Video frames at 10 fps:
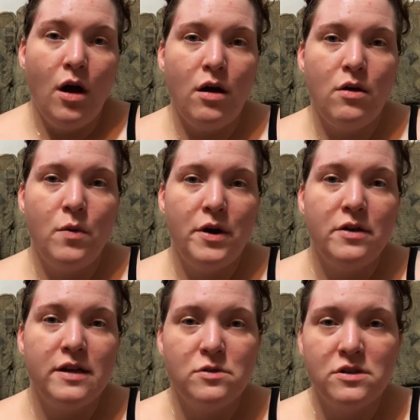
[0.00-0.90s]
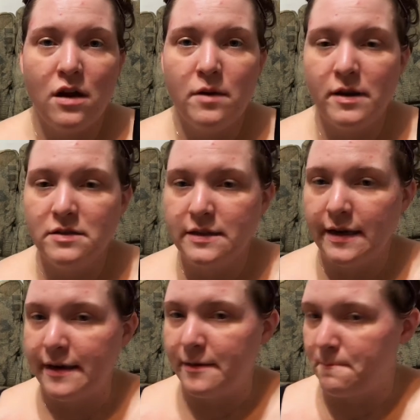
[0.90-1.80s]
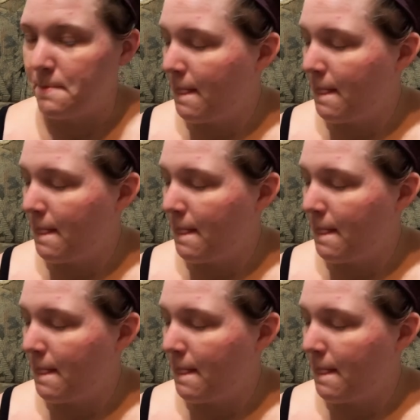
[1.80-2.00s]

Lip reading: Oh, what do you guys want to talk about tonight?